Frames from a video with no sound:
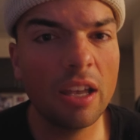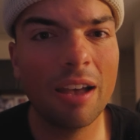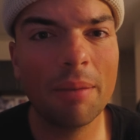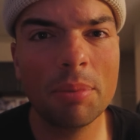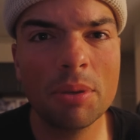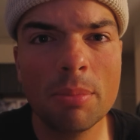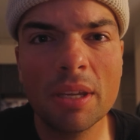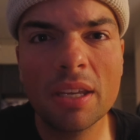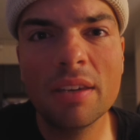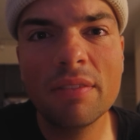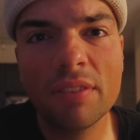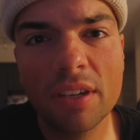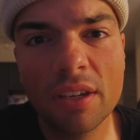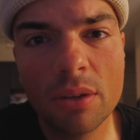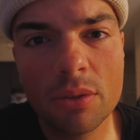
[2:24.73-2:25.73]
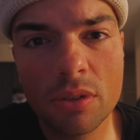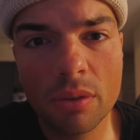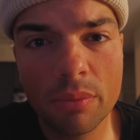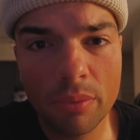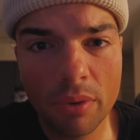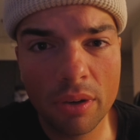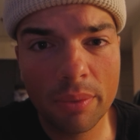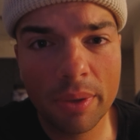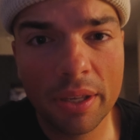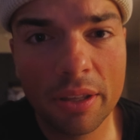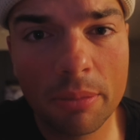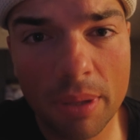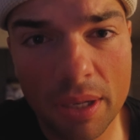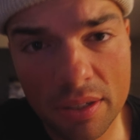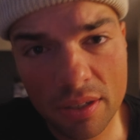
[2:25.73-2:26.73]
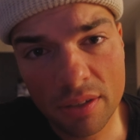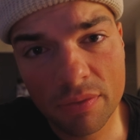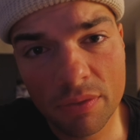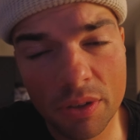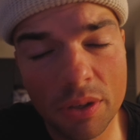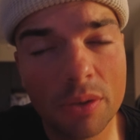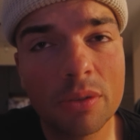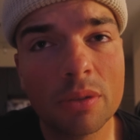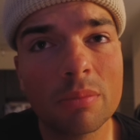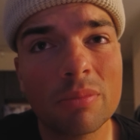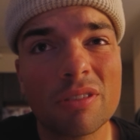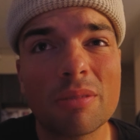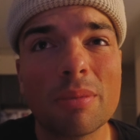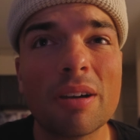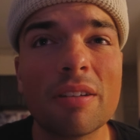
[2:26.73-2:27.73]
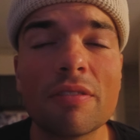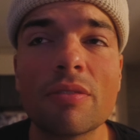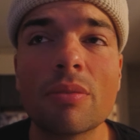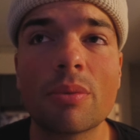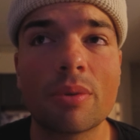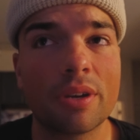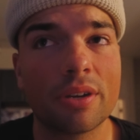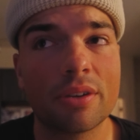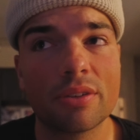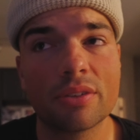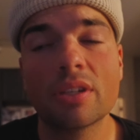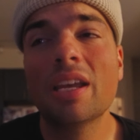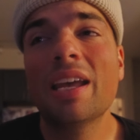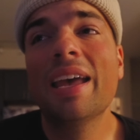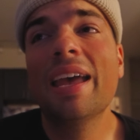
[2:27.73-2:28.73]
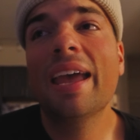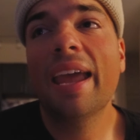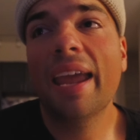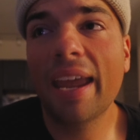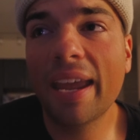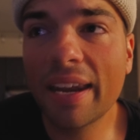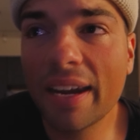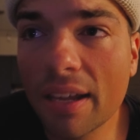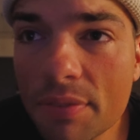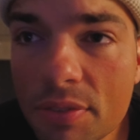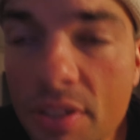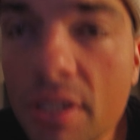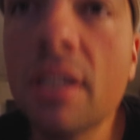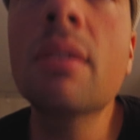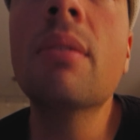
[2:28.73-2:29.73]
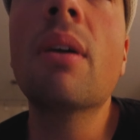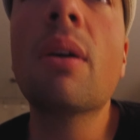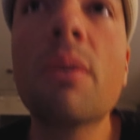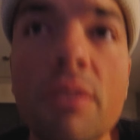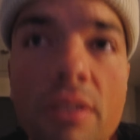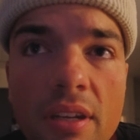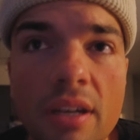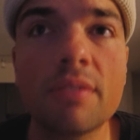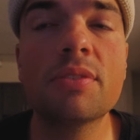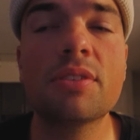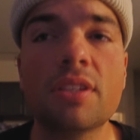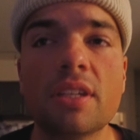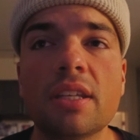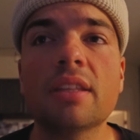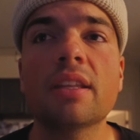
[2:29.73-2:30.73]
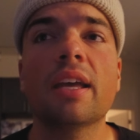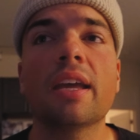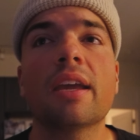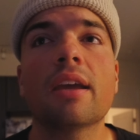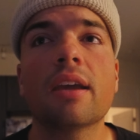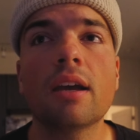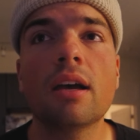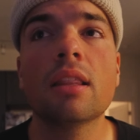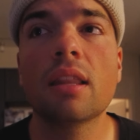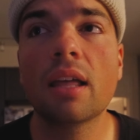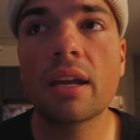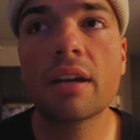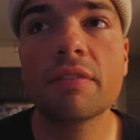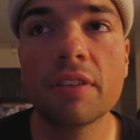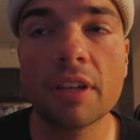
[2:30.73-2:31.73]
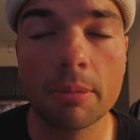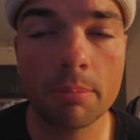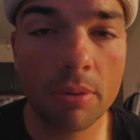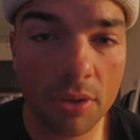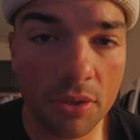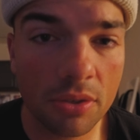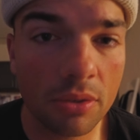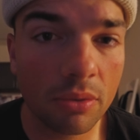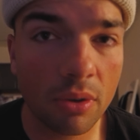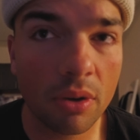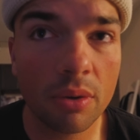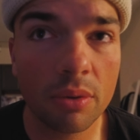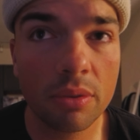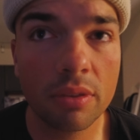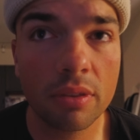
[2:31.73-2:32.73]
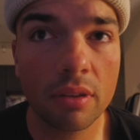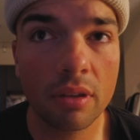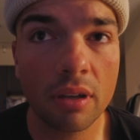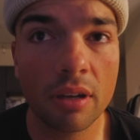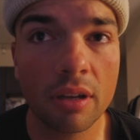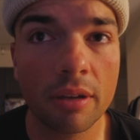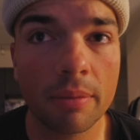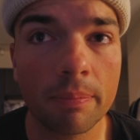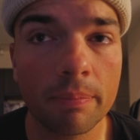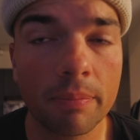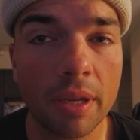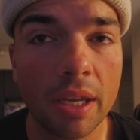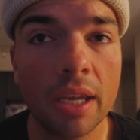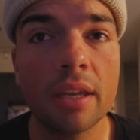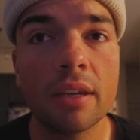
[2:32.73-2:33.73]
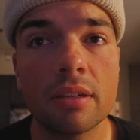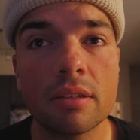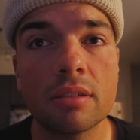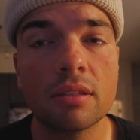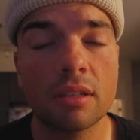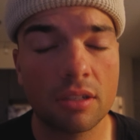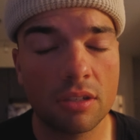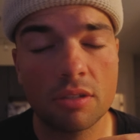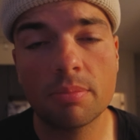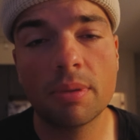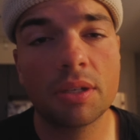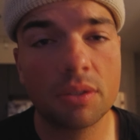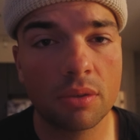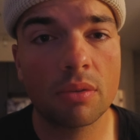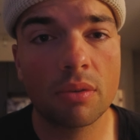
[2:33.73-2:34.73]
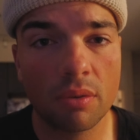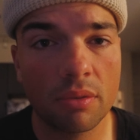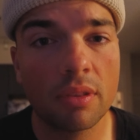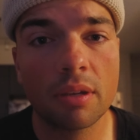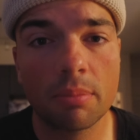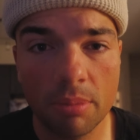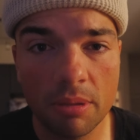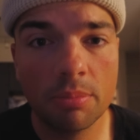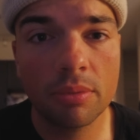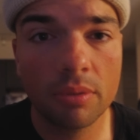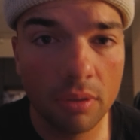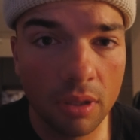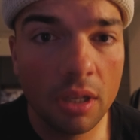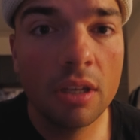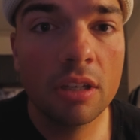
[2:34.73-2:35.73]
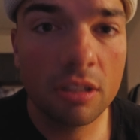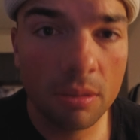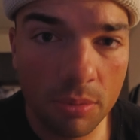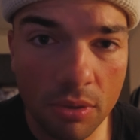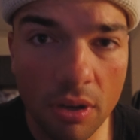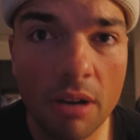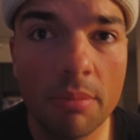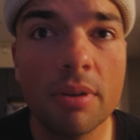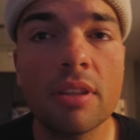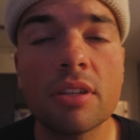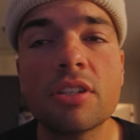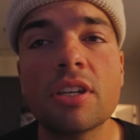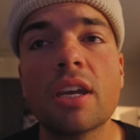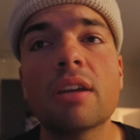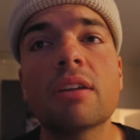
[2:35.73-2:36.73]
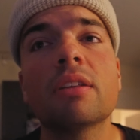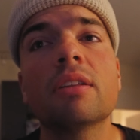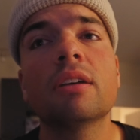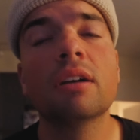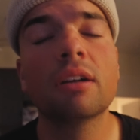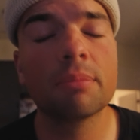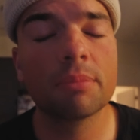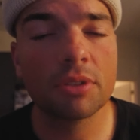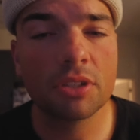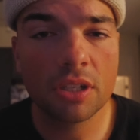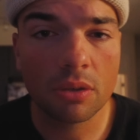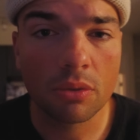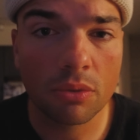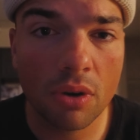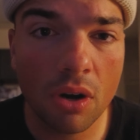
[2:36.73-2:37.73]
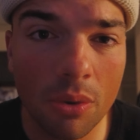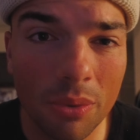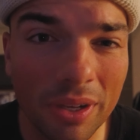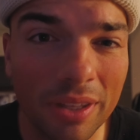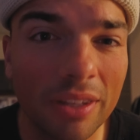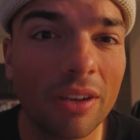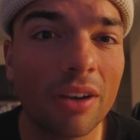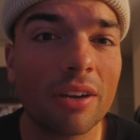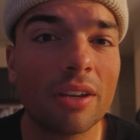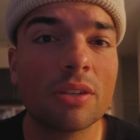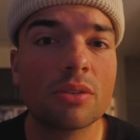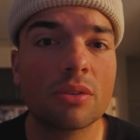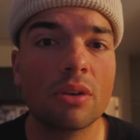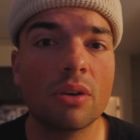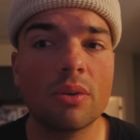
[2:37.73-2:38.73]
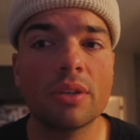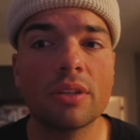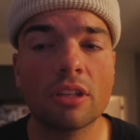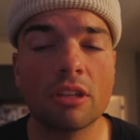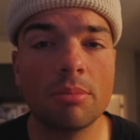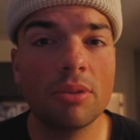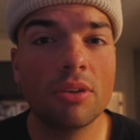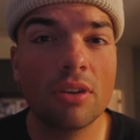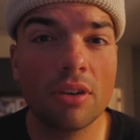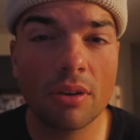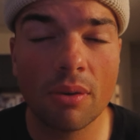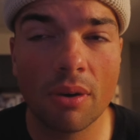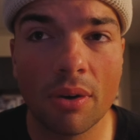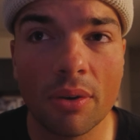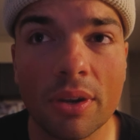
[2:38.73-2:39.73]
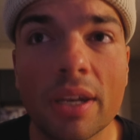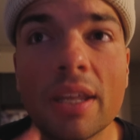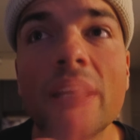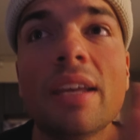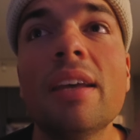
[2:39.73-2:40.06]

I've been making videos on a, on a regular basis for YouTube for about four years. And I've seen growth and I've seen like a lot of like personal growth um, and like just metric growth, like people subscribing to the channel, um, the channel growing, the audience growing, the community growing.